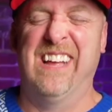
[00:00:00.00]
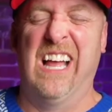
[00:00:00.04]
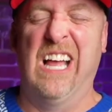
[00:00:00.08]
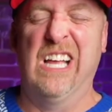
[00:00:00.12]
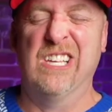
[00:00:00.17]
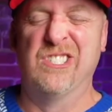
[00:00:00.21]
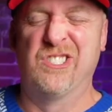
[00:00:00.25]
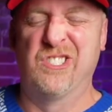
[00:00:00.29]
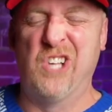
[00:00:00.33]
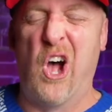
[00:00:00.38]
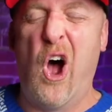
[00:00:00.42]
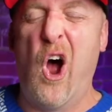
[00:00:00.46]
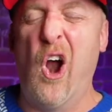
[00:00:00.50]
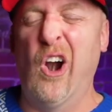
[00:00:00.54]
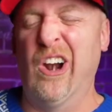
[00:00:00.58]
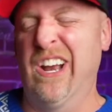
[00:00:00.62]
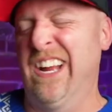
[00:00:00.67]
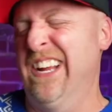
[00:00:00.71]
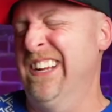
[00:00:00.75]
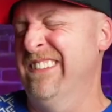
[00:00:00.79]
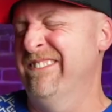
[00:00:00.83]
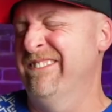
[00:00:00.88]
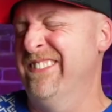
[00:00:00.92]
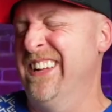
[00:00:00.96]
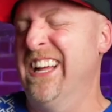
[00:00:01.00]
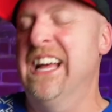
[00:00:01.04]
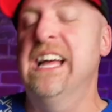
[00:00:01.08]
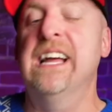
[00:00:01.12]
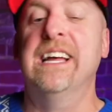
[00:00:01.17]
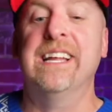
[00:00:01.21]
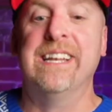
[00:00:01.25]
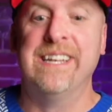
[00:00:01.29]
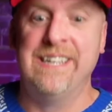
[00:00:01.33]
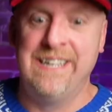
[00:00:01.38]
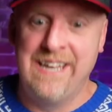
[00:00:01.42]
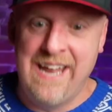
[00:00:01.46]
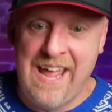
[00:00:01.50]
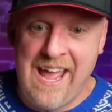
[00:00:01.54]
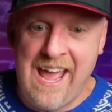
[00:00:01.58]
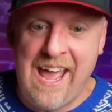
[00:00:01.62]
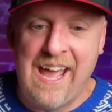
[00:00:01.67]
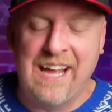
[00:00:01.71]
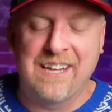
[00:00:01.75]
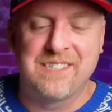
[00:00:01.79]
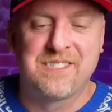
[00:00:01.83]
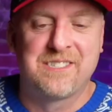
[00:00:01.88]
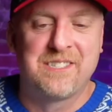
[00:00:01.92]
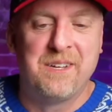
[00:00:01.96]
Sorry.
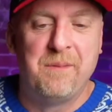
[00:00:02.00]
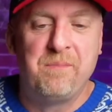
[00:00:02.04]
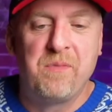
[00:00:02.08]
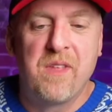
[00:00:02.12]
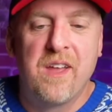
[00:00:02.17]
Next.